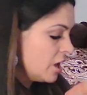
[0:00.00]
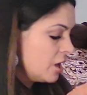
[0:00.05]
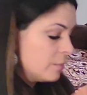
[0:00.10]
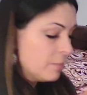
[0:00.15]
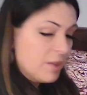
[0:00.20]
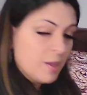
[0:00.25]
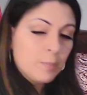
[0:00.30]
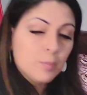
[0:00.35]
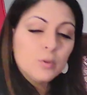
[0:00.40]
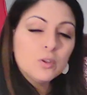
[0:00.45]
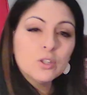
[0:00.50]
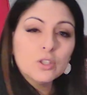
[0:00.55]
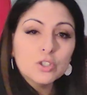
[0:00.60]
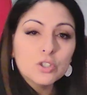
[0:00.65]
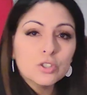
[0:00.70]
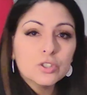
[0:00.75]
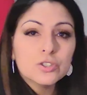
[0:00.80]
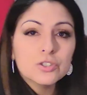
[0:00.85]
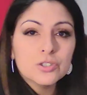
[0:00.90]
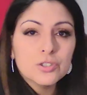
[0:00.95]
People
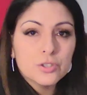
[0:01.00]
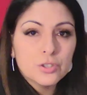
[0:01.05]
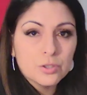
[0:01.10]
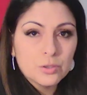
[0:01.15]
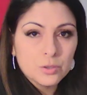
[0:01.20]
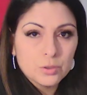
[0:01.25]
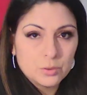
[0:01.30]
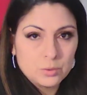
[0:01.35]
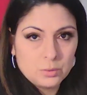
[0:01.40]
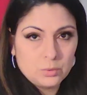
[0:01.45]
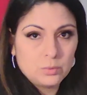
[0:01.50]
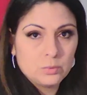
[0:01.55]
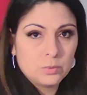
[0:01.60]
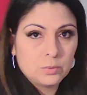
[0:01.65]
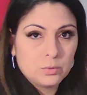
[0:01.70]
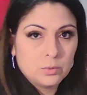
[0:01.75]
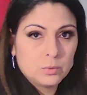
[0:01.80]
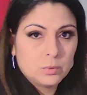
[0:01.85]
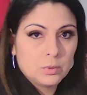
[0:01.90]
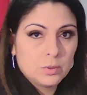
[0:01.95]
look to you
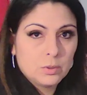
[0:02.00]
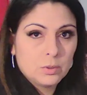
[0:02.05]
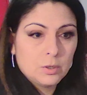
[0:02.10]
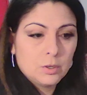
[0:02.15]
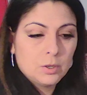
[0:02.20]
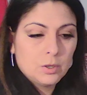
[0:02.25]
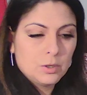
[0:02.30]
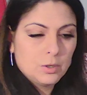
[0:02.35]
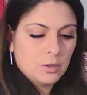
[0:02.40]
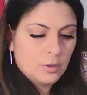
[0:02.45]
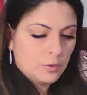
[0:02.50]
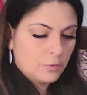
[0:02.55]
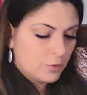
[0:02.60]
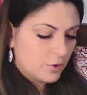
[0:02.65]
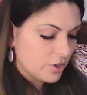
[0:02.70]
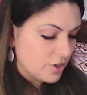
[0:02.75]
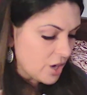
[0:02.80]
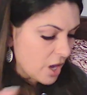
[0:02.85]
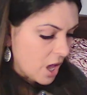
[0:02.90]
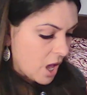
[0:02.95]

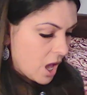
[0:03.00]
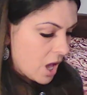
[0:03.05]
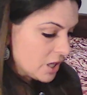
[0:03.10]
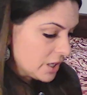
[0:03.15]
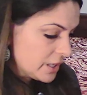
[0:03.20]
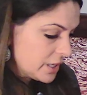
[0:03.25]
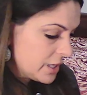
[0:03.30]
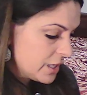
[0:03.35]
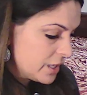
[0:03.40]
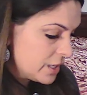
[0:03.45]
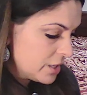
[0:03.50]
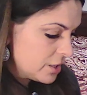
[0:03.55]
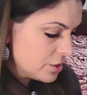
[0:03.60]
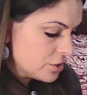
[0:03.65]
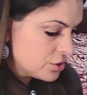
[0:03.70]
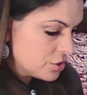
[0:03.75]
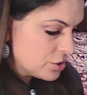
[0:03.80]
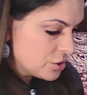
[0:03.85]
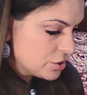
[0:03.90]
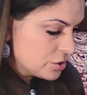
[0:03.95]
for
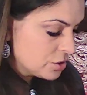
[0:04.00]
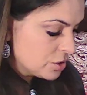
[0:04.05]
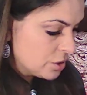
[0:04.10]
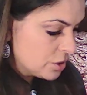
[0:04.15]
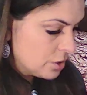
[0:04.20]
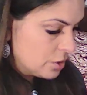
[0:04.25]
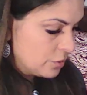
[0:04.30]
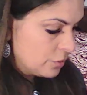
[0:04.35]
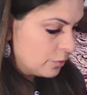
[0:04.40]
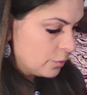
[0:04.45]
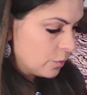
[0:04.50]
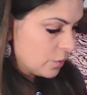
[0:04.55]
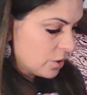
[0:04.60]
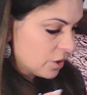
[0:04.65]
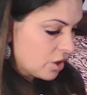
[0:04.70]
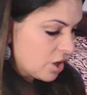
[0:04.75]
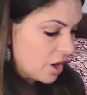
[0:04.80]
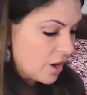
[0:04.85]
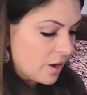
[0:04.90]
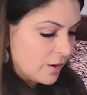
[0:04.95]
knowledge, for
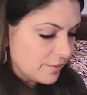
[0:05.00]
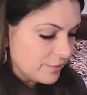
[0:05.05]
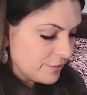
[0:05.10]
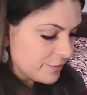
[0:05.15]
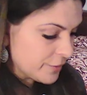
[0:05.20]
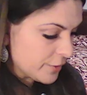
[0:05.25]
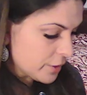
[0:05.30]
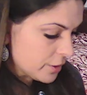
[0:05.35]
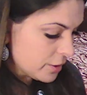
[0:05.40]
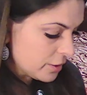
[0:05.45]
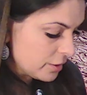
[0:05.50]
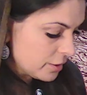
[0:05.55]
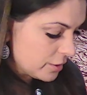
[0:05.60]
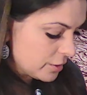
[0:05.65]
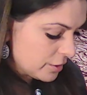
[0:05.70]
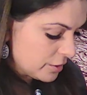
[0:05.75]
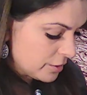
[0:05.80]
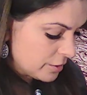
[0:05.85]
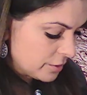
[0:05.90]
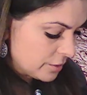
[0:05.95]

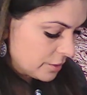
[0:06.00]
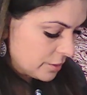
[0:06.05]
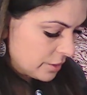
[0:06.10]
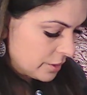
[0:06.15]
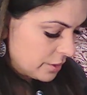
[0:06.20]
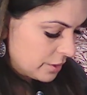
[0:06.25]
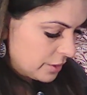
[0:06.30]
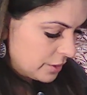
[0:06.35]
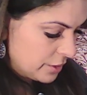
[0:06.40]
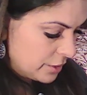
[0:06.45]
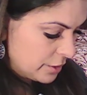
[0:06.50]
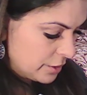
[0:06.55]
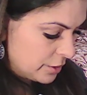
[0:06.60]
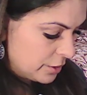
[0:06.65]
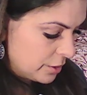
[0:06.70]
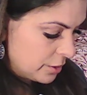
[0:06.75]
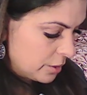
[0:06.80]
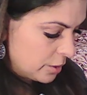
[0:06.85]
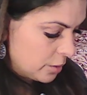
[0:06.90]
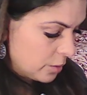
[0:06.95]
comfort. You
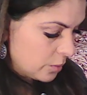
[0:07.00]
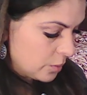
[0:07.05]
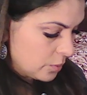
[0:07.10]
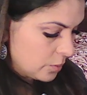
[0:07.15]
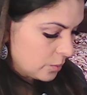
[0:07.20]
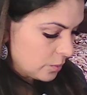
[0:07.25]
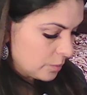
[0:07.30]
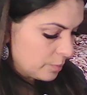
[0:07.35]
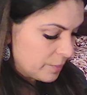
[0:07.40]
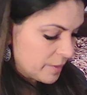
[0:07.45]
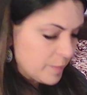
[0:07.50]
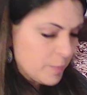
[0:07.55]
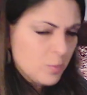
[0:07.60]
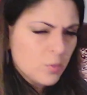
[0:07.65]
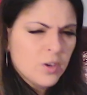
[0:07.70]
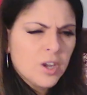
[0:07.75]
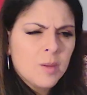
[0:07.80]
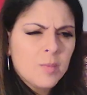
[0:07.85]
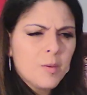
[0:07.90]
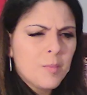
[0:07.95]
know, people
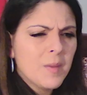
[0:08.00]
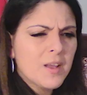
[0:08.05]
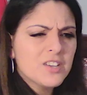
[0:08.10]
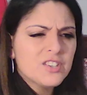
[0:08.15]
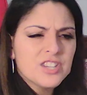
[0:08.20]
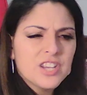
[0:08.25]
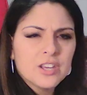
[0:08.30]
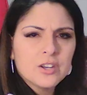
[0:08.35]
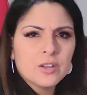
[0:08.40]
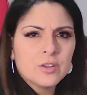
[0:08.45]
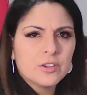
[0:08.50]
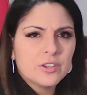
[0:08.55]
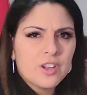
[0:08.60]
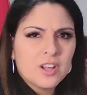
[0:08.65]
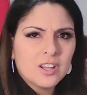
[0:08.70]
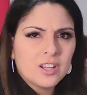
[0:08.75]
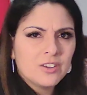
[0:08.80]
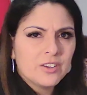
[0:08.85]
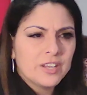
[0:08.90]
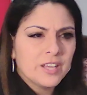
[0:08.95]
come on my channel,
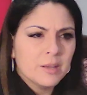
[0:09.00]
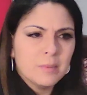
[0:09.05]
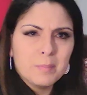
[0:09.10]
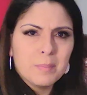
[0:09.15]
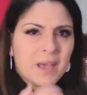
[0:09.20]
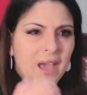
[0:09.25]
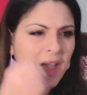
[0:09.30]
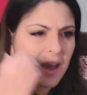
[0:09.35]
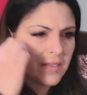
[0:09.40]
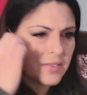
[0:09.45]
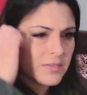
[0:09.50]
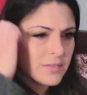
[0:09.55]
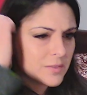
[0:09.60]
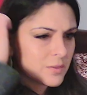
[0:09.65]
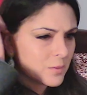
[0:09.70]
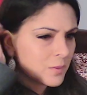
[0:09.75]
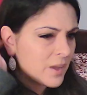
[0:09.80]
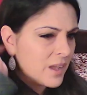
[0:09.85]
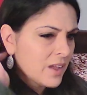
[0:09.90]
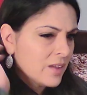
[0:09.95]
y'all are empaths,
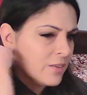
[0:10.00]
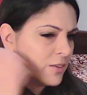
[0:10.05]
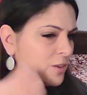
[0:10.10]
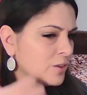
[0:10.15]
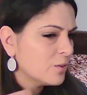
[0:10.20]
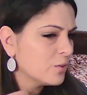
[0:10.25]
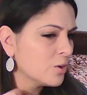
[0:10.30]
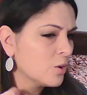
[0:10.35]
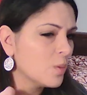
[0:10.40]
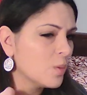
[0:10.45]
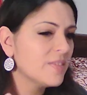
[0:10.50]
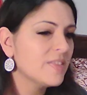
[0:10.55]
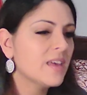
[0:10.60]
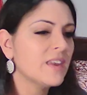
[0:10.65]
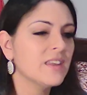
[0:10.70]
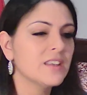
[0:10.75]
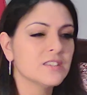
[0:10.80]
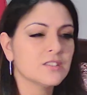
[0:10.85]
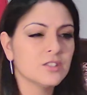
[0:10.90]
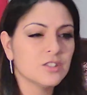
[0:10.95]
okay? You don't know what that
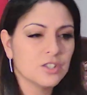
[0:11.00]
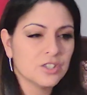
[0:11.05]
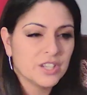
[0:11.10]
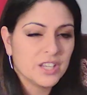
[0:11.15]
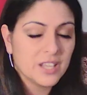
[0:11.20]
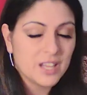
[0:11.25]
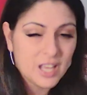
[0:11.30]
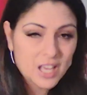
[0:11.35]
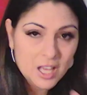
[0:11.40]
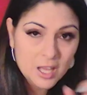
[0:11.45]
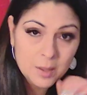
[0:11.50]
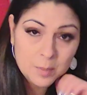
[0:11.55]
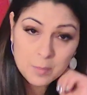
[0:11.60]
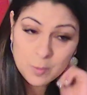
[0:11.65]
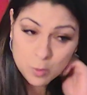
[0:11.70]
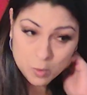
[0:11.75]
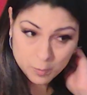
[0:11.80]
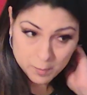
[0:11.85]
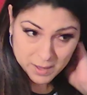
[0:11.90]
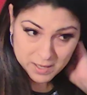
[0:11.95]
is, look it up
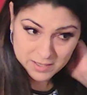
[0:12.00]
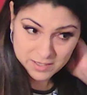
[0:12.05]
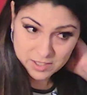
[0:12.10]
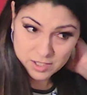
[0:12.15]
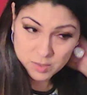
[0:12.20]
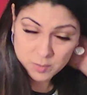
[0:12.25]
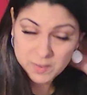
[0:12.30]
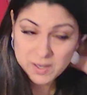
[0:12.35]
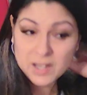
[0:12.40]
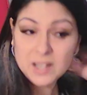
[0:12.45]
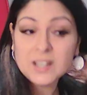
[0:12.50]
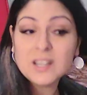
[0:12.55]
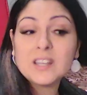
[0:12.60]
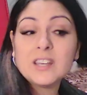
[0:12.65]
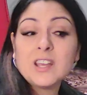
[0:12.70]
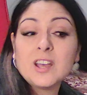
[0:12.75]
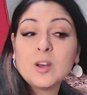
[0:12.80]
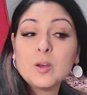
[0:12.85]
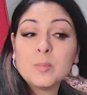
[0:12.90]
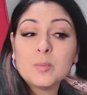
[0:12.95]
or message me. I can
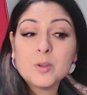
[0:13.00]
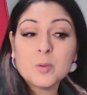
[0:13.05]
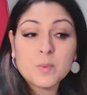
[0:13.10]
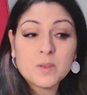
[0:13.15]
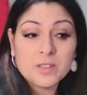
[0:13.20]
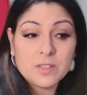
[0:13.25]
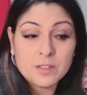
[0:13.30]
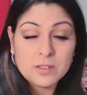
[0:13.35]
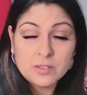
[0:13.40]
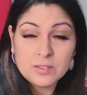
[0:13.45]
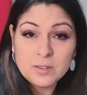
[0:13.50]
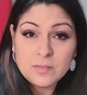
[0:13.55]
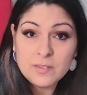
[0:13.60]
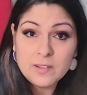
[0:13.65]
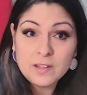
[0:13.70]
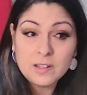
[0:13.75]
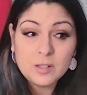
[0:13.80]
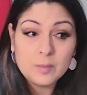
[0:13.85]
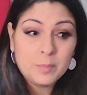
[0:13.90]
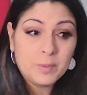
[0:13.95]
help you with
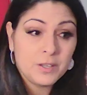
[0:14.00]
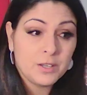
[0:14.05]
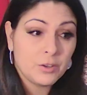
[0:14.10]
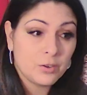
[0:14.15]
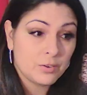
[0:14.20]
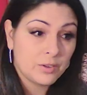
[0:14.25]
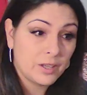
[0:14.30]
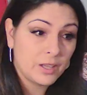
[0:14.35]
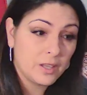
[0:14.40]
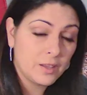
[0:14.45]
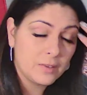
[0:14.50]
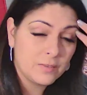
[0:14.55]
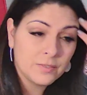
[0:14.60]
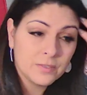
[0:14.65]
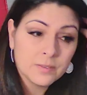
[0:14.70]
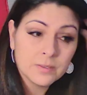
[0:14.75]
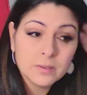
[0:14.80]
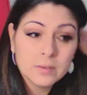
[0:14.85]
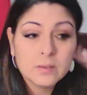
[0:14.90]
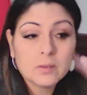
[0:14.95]
developing your
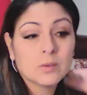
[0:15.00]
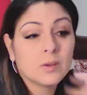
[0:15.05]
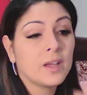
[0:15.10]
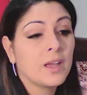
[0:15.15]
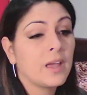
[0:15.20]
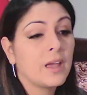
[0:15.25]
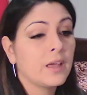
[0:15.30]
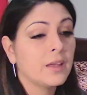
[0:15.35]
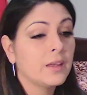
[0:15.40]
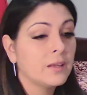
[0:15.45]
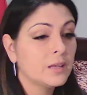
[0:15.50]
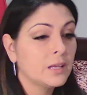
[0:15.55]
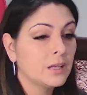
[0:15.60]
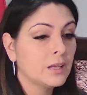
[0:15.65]
gifts, okay?